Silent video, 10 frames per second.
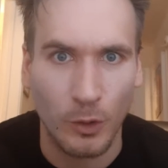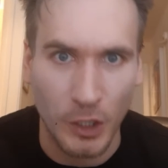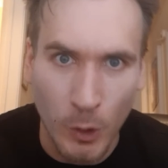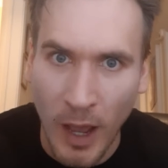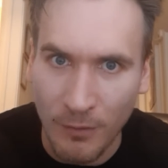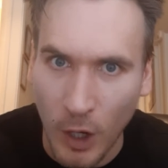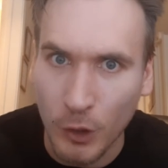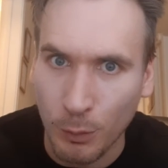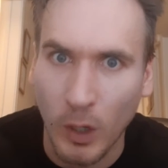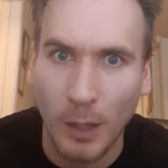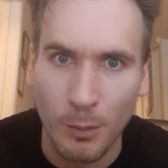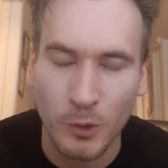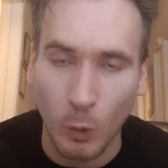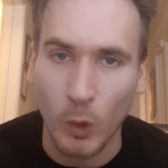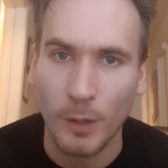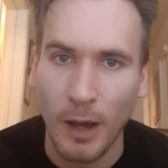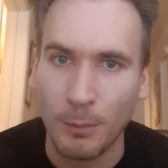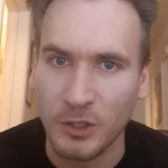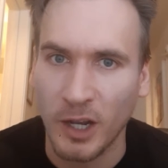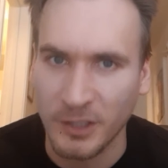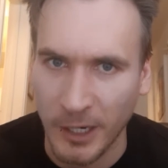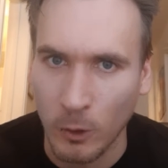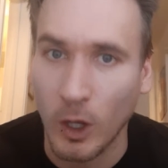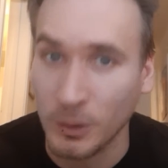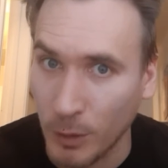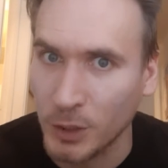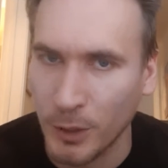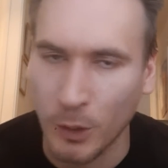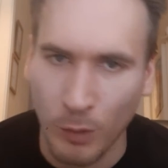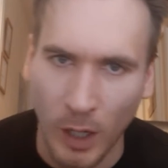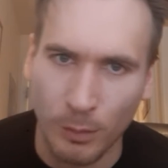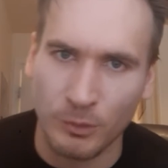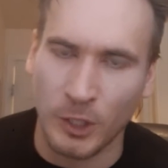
then you have other problems to worry about besides hair loss, much bigger problems.